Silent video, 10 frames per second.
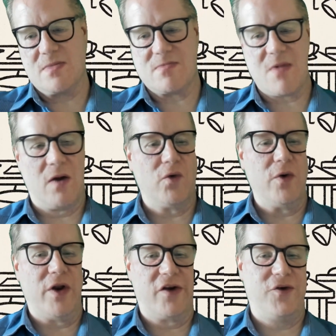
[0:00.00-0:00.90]
I wrote
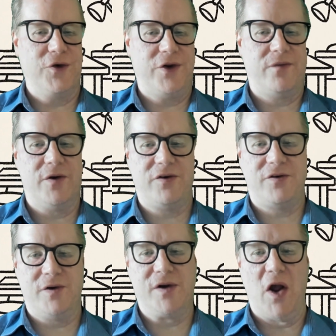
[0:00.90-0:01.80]
a shorter
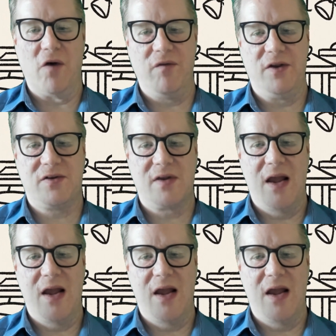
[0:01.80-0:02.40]
version of this